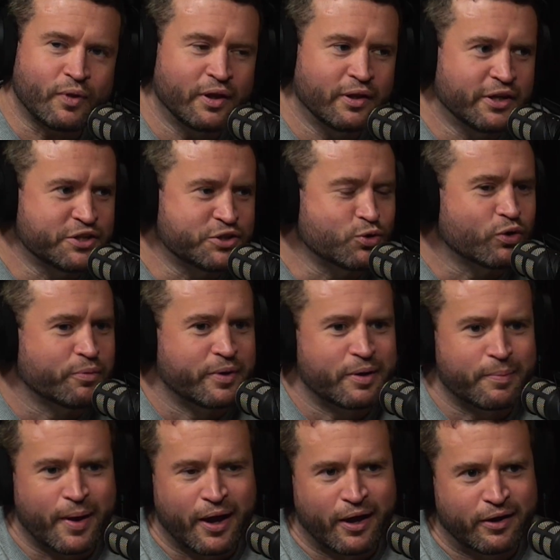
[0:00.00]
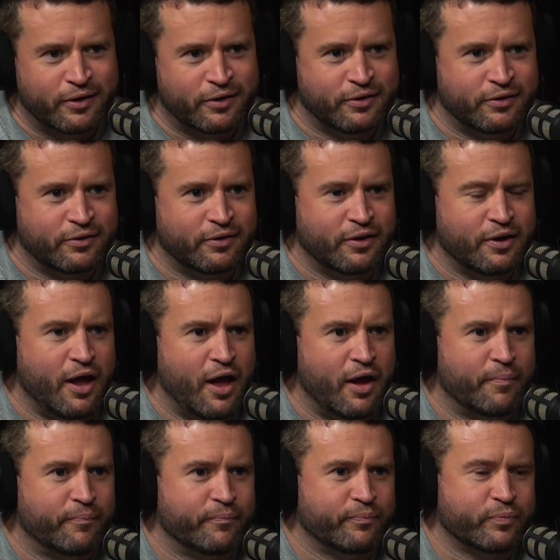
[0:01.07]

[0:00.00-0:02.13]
let's talk a bit about, how